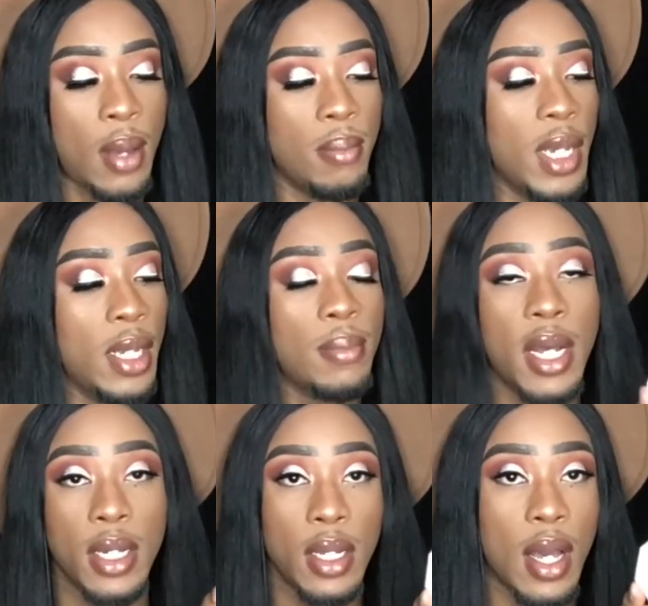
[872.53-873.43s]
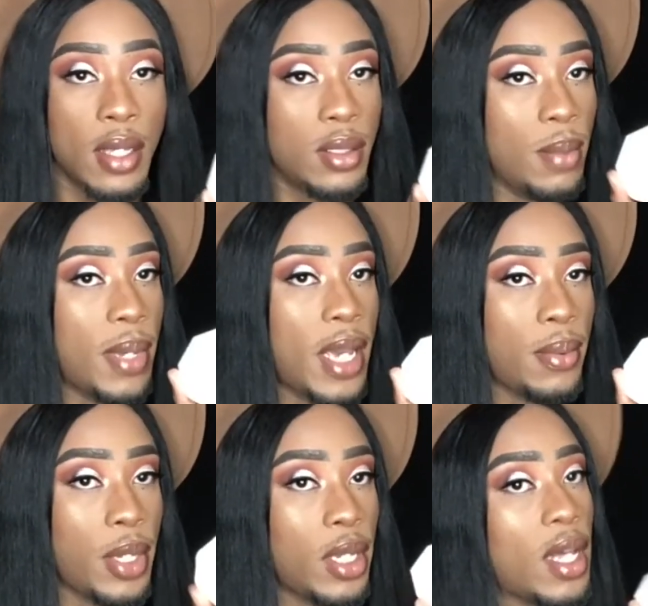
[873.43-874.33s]
Mean Money, Hustler
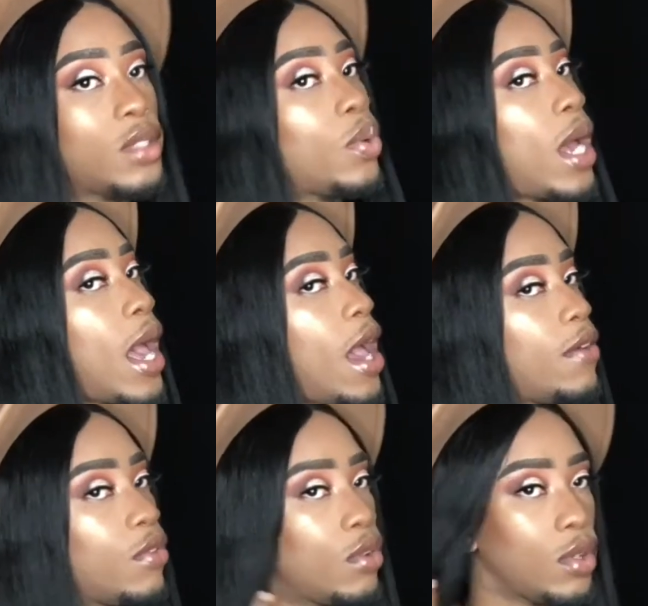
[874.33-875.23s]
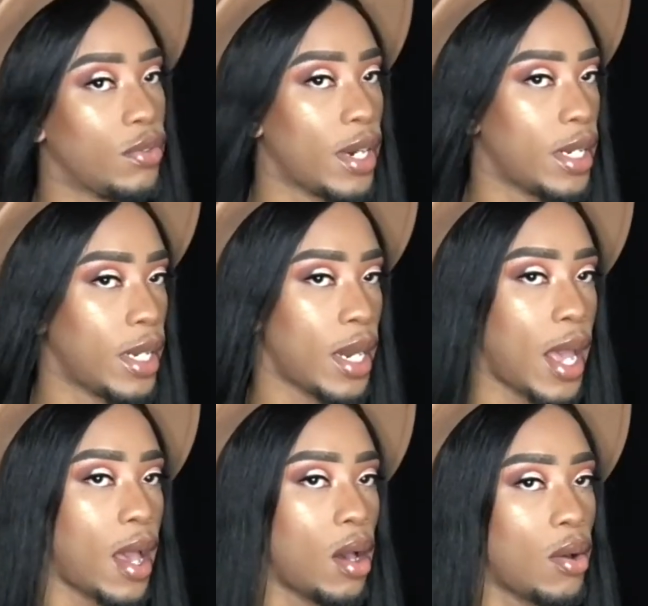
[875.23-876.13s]
Baby. That's what I have on right
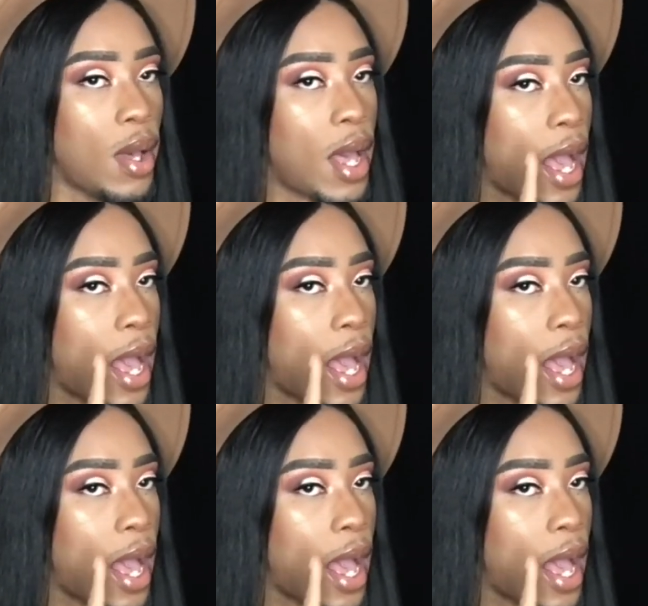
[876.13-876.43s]
now.